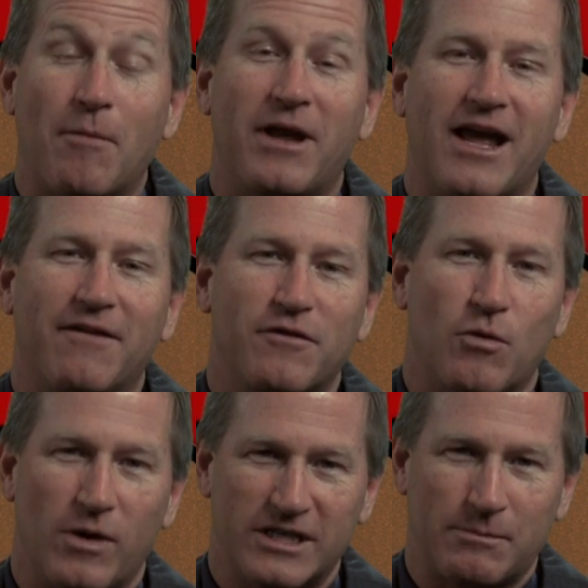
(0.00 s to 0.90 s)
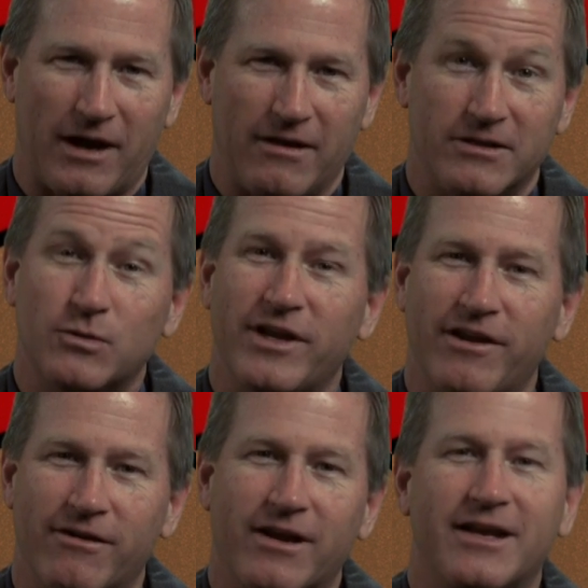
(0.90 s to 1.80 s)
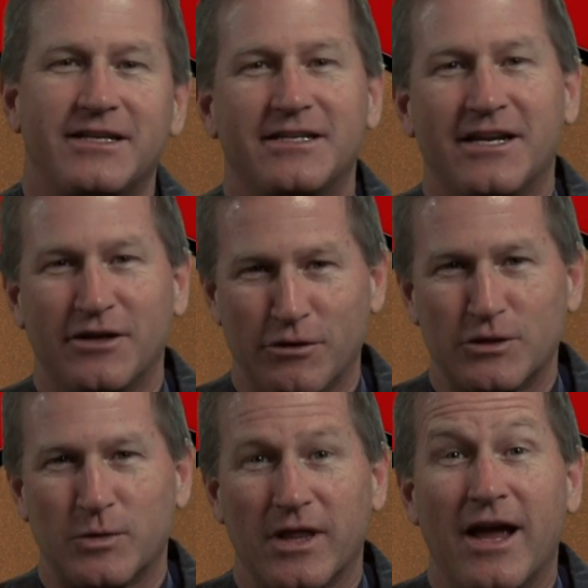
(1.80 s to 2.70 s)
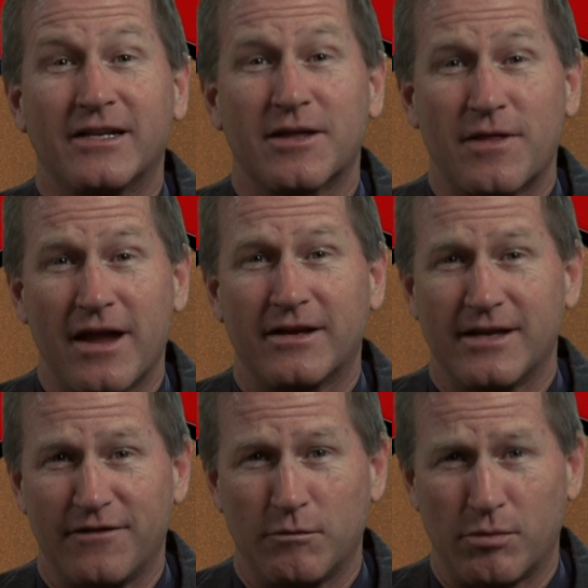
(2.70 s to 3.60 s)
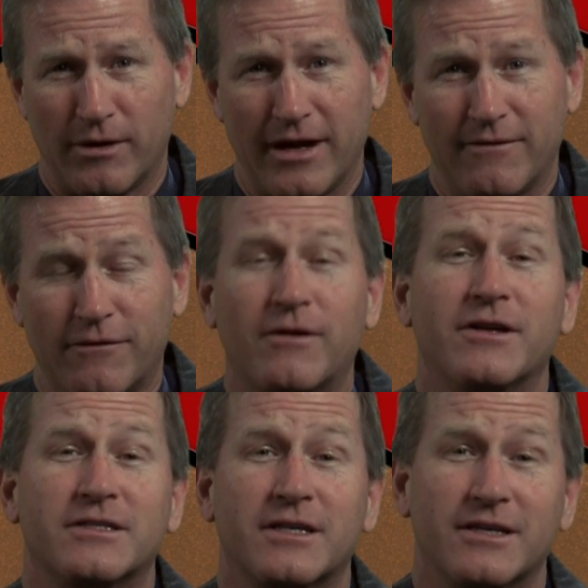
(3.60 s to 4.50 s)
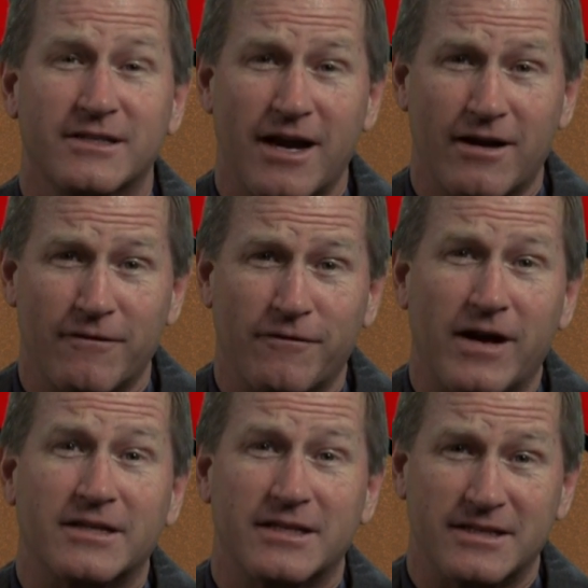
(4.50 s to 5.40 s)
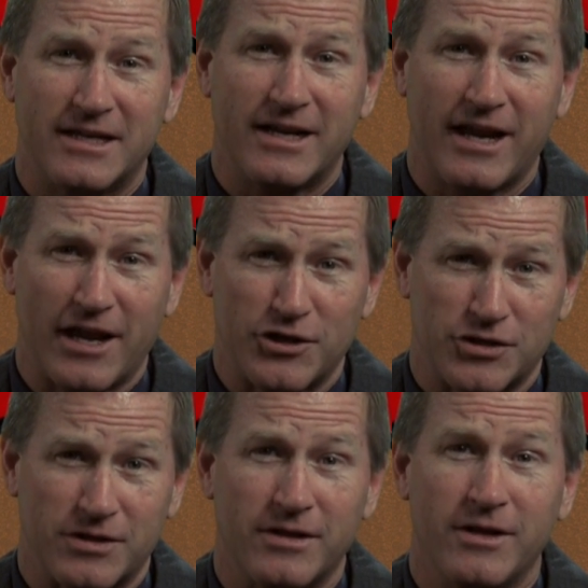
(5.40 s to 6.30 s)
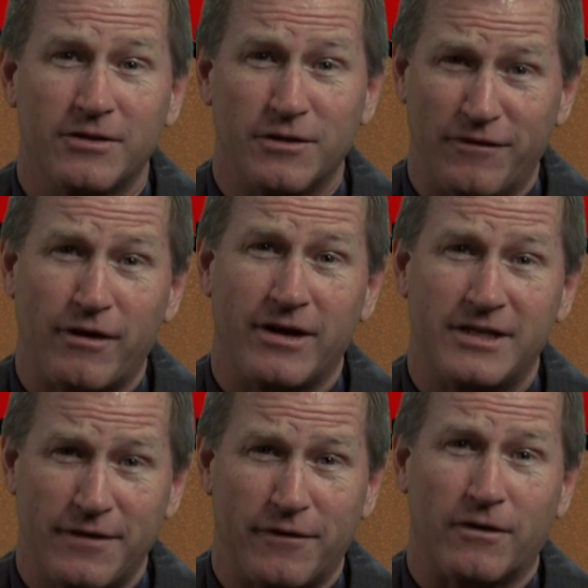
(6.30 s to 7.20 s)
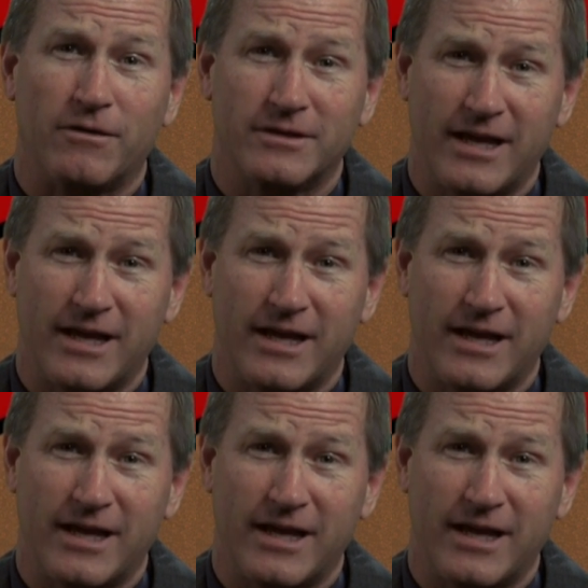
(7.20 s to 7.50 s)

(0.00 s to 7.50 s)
On behalf of the West pilots, we here at I T T News would like to thank David Braid for his sacrifice and dedication to a very difficult